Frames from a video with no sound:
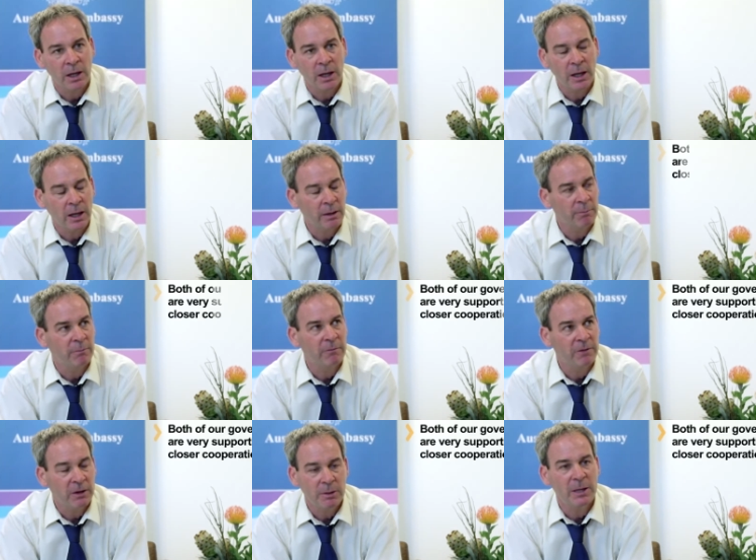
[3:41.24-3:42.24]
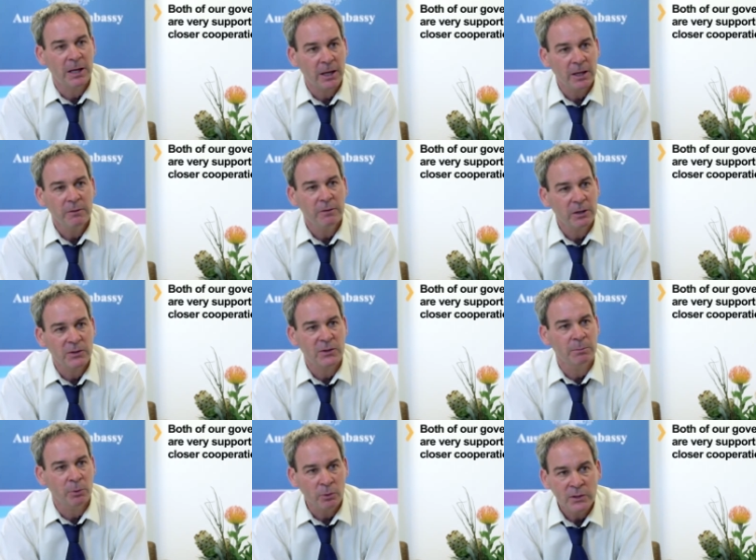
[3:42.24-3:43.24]
um, very behind, very
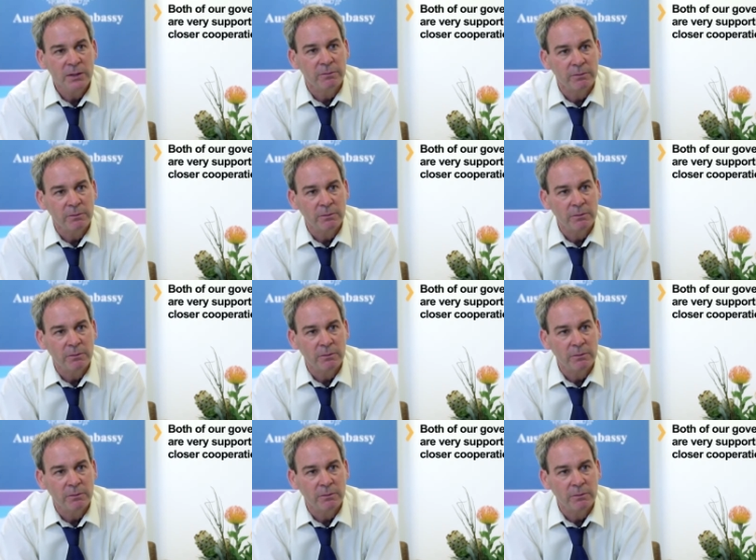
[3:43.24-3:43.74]
supportive